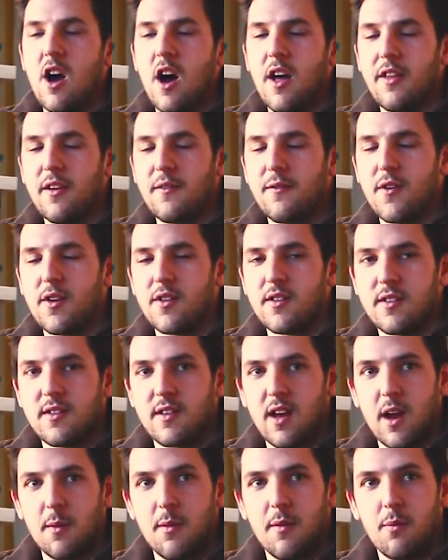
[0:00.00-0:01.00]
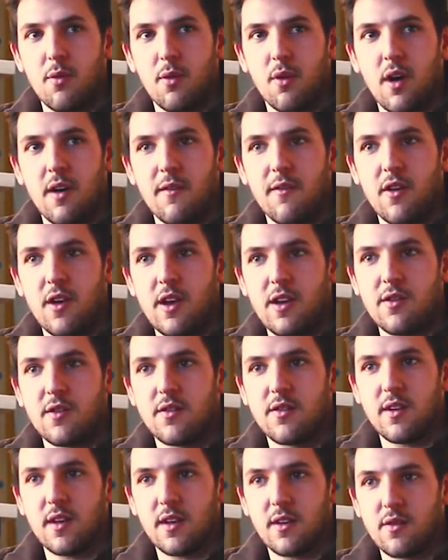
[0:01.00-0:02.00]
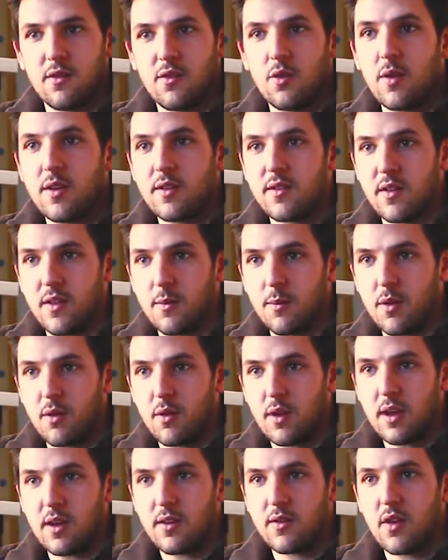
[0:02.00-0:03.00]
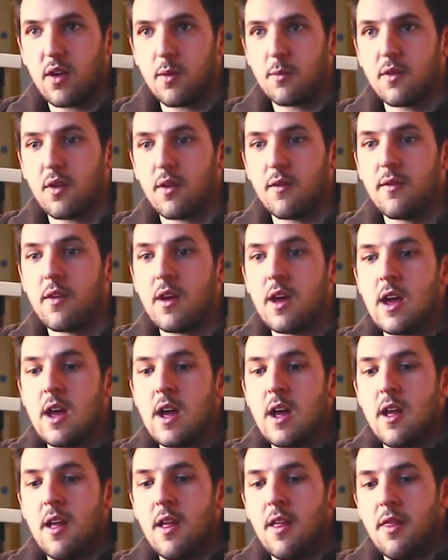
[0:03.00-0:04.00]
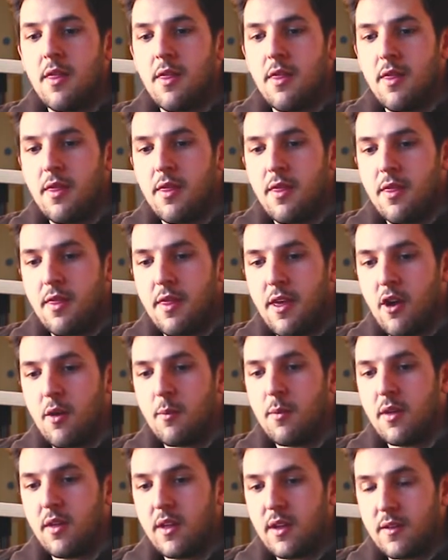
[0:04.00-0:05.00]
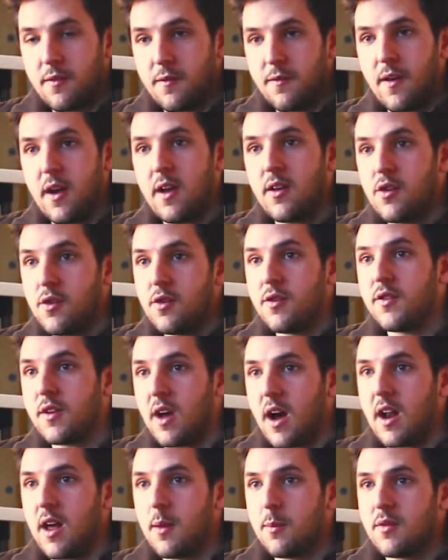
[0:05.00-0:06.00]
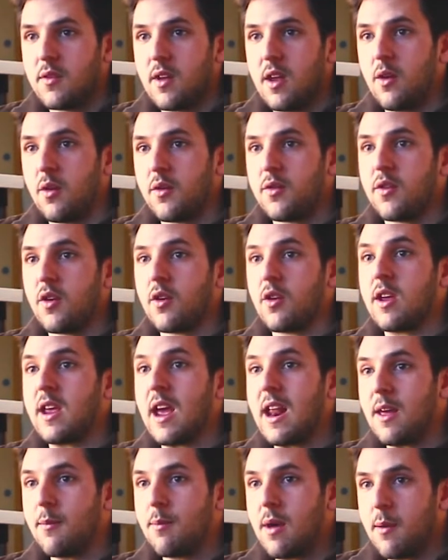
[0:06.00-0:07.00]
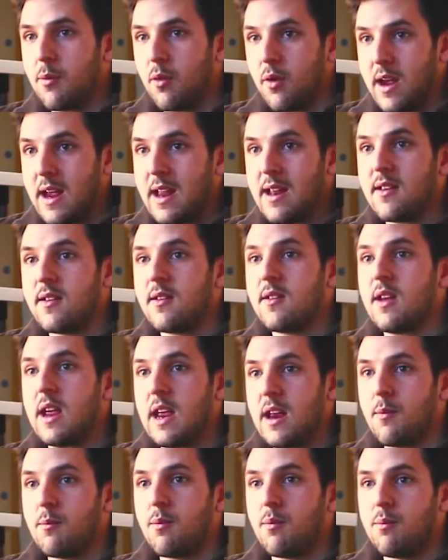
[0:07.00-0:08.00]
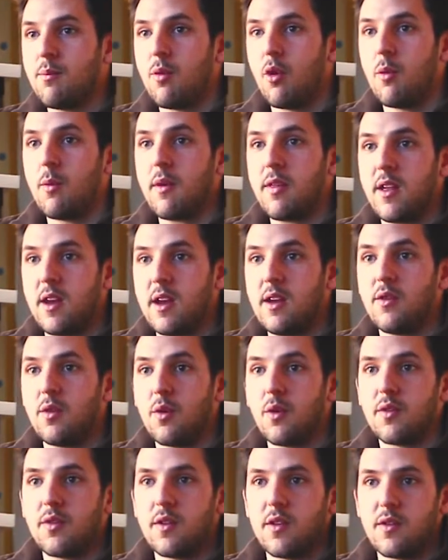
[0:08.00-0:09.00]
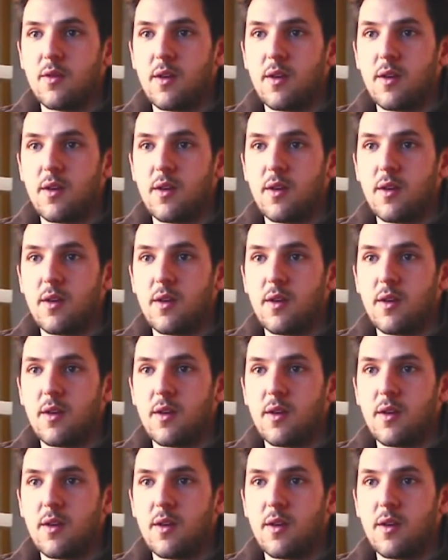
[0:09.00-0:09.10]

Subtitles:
I think Virgin Startup have brought a very interesting twist to the building in terms of their ability to fund new startups and also getting people in Bournemouth and in Dorset